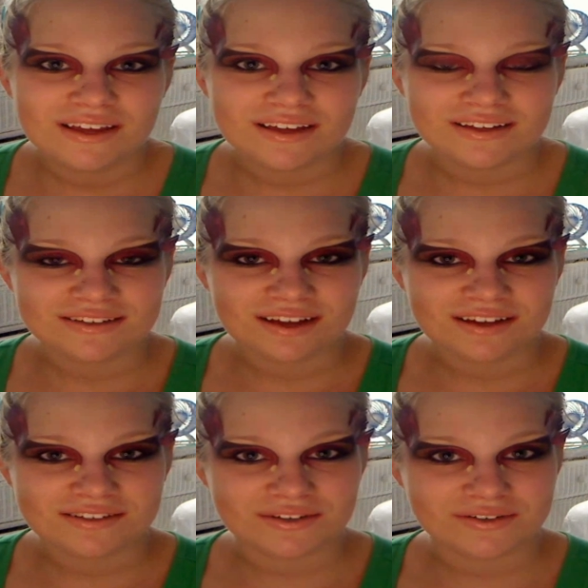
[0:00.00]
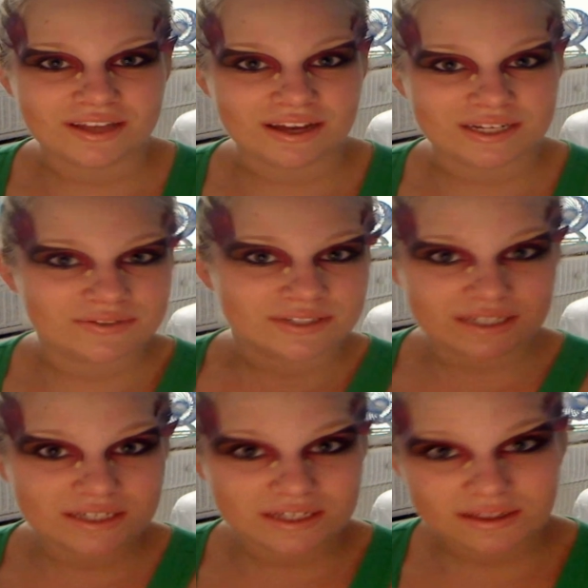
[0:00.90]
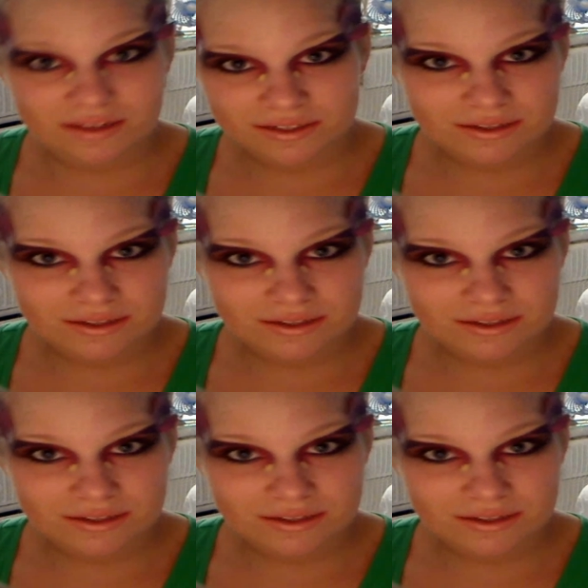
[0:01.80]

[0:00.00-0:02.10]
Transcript: it's also to kind of see in the